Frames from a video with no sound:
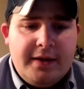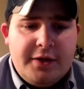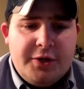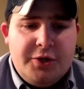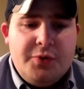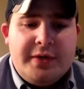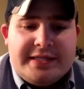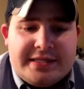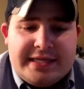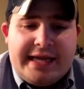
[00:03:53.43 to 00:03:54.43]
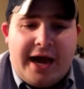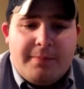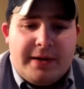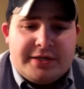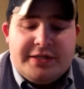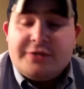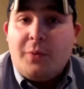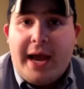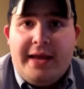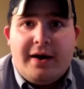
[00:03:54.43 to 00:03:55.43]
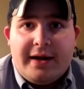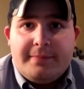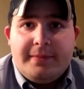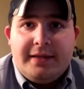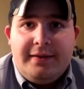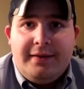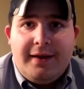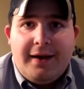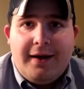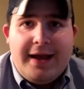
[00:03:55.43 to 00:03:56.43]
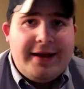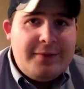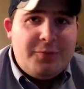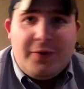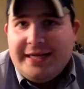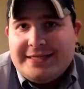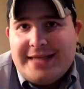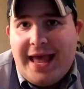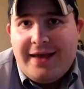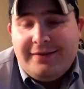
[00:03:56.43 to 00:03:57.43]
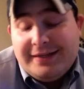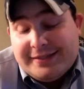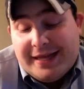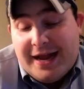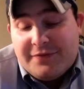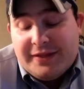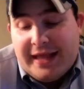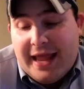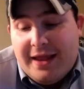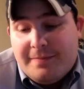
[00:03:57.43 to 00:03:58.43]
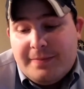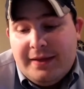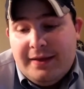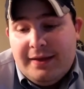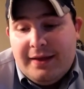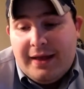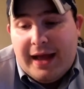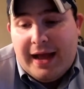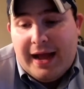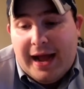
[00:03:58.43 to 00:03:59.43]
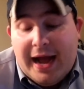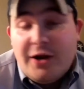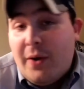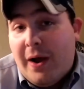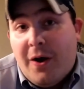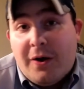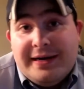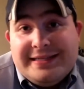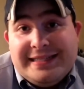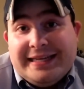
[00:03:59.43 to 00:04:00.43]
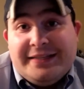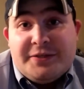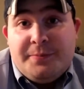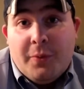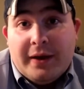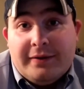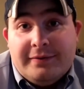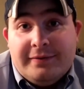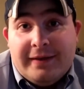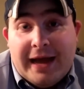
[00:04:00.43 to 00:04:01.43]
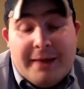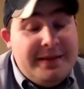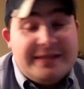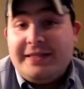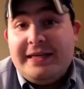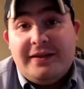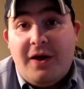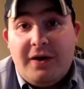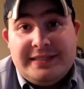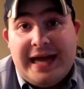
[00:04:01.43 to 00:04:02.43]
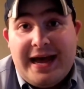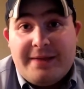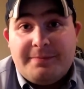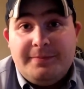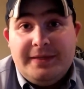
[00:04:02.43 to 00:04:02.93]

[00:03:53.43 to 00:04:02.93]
you could see how much this weighed on him. And what he said. He said after the game, I know how hard it is to get to this point. I've been in this league a long time.